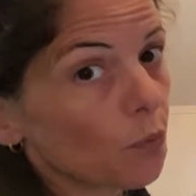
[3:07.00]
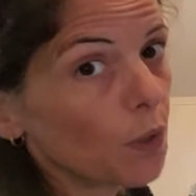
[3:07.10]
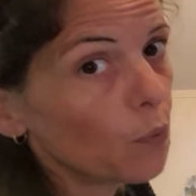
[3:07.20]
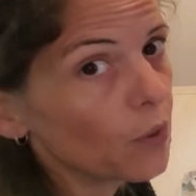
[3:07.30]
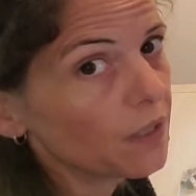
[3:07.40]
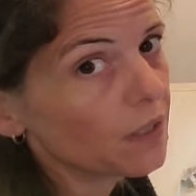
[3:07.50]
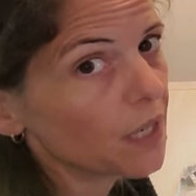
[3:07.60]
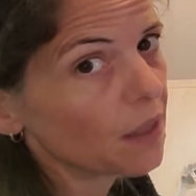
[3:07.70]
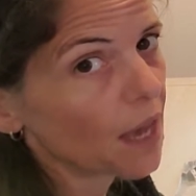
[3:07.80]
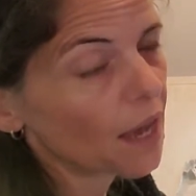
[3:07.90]
we wouldn't
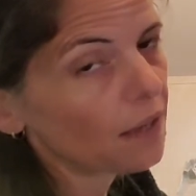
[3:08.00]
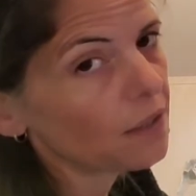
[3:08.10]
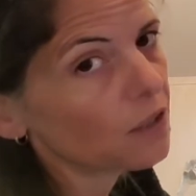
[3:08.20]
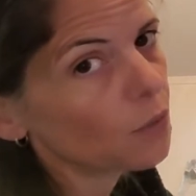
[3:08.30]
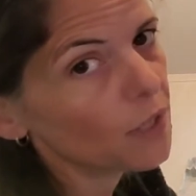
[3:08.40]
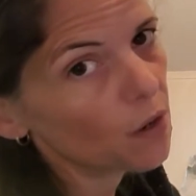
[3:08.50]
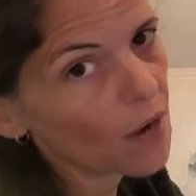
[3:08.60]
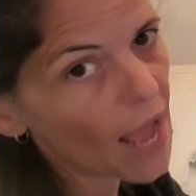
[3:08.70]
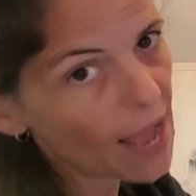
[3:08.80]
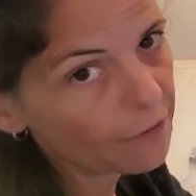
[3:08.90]
see that, so we
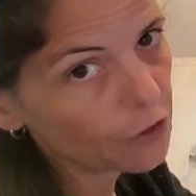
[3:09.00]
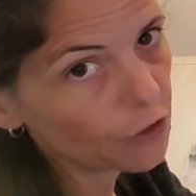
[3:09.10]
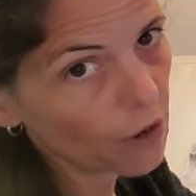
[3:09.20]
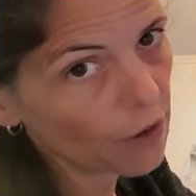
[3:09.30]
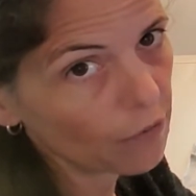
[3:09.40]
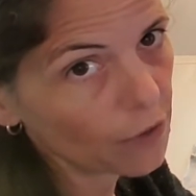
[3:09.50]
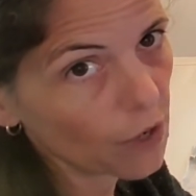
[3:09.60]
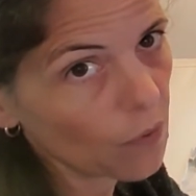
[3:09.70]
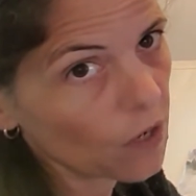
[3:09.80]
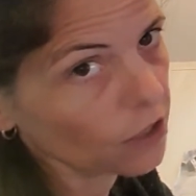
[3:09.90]
don't have to draw it if we
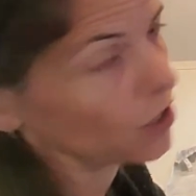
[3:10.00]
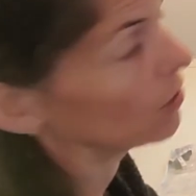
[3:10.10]
don't want to.